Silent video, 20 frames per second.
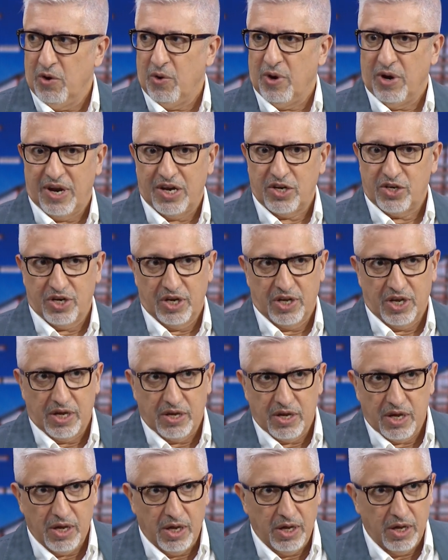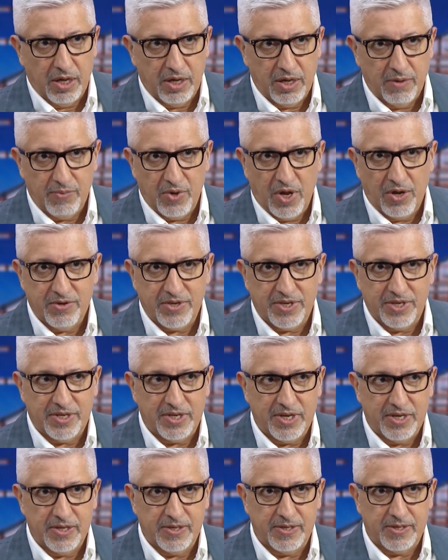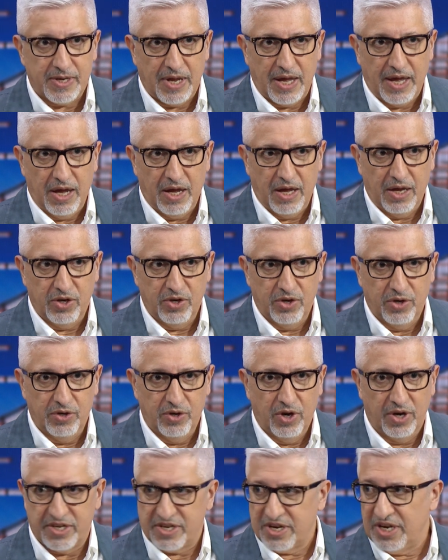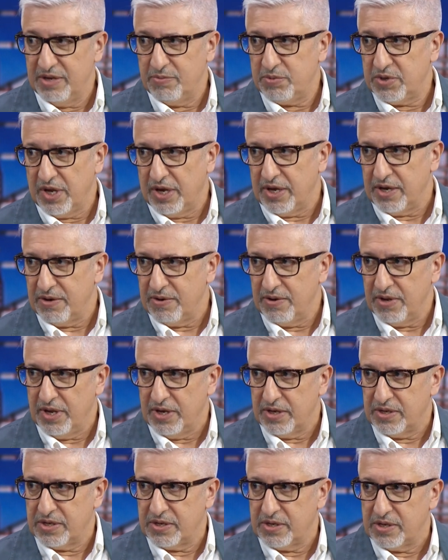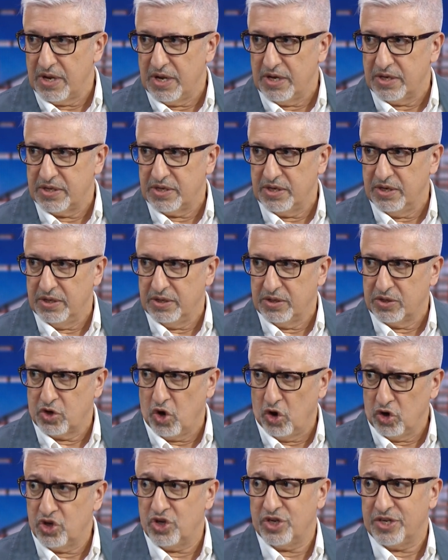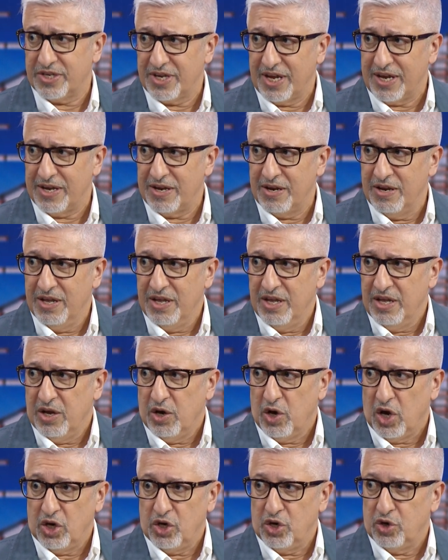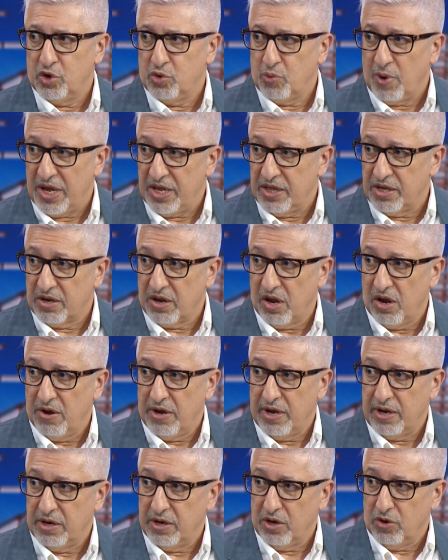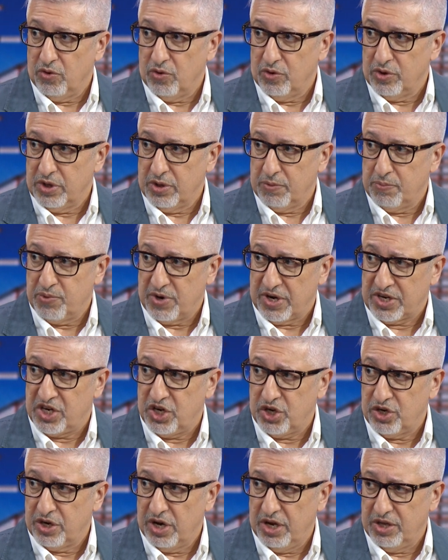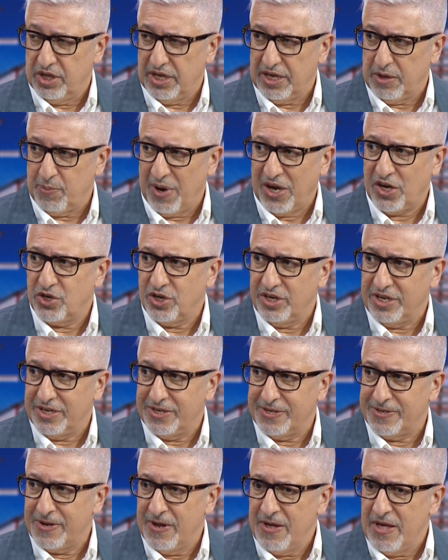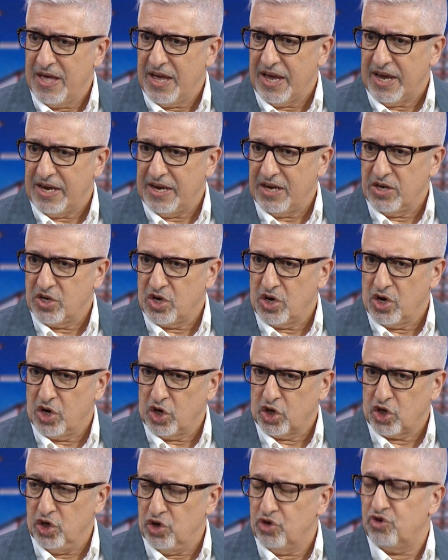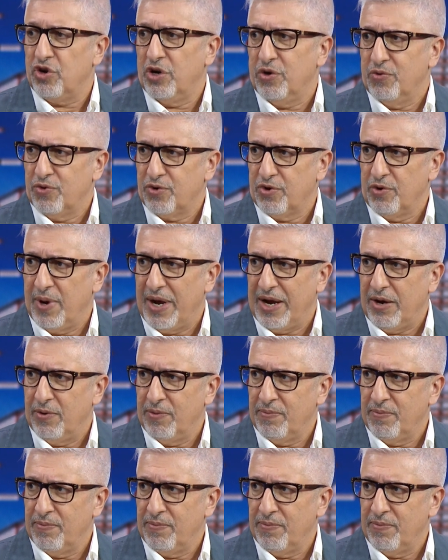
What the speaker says: Well, actually, hypnosis is not a sleep state. It's a conscious state. And where the client or the patient is in control throughout.